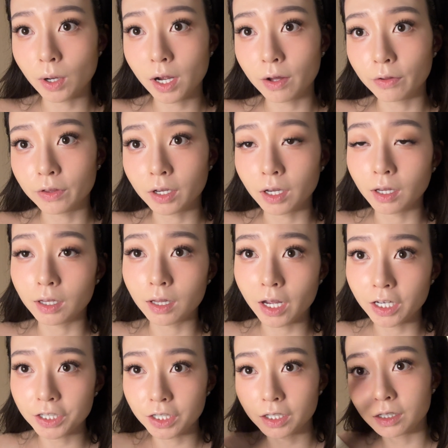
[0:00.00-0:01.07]
while the
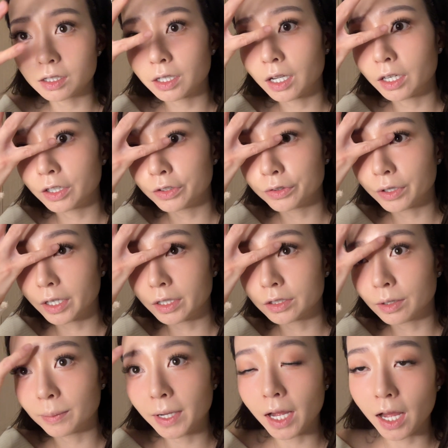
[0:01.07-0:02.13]
lashes kind of dries
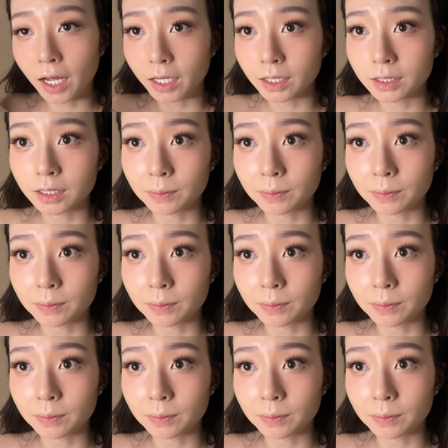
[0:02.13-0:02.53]
on my eyes,